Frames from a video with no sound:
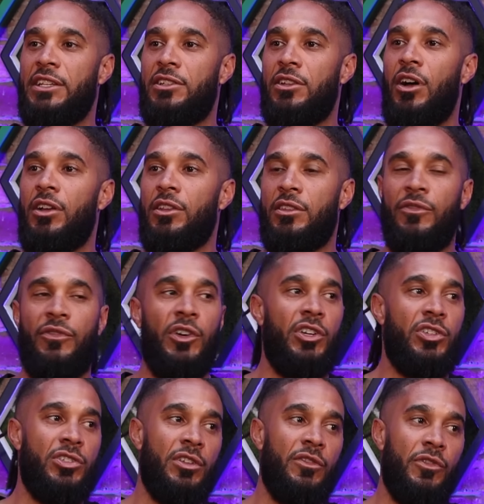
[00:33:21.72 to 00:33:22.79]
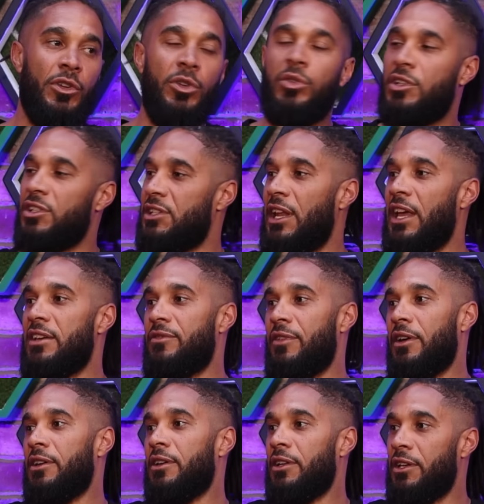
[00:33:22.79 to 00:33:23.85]
saying he's like the version of Lucas
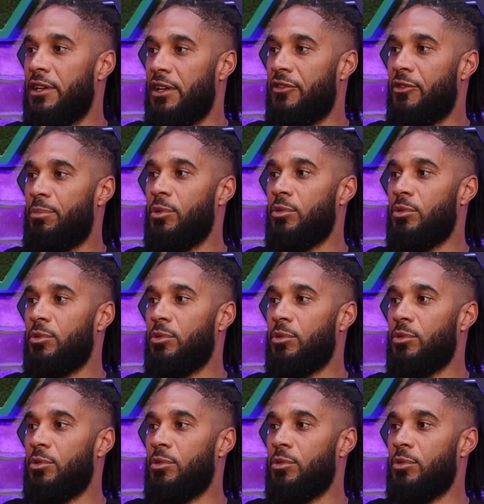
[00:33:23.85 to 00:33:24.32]
Leiva in a